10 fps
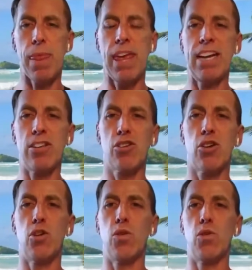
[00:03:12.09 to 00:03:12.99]
And
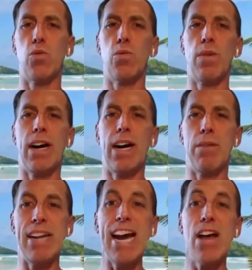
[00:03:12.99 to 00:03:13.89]
so
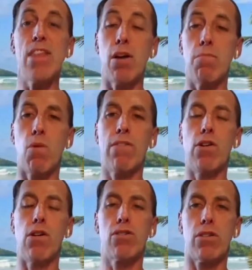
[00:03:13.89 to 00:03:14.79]
now that more
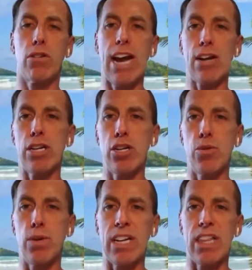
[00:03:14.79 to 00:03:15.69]
folks are actually
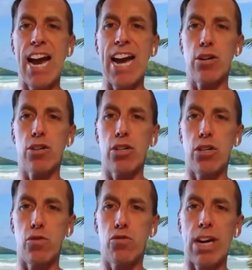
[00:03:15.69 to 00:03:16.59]
doing aligners
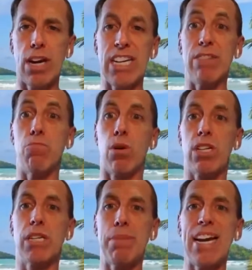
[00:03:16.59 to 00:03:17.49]
to try to get more
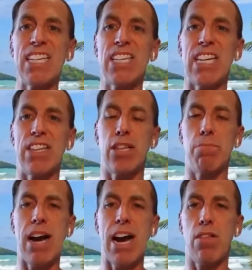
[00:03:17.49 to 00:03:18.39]
space in the
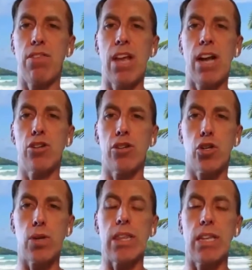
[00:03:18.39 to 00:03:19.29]
mouth, not just
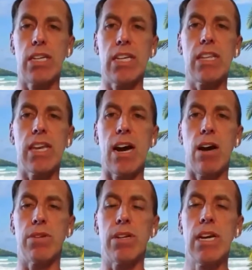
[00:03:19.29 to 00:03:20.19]
straighten the teeth
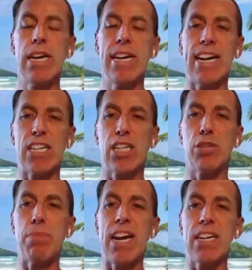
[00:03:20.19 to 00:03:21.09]
out,
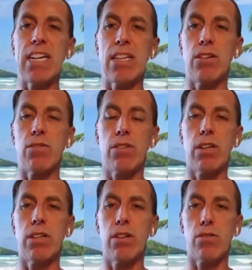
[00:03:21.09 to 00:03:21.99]
expanding those
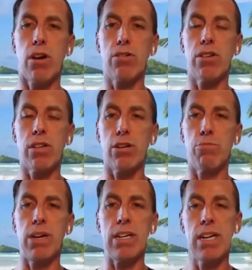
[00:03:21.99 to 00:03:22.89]
arches a little
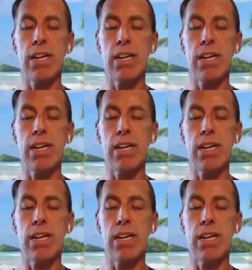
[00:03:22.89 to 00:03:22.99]
bit,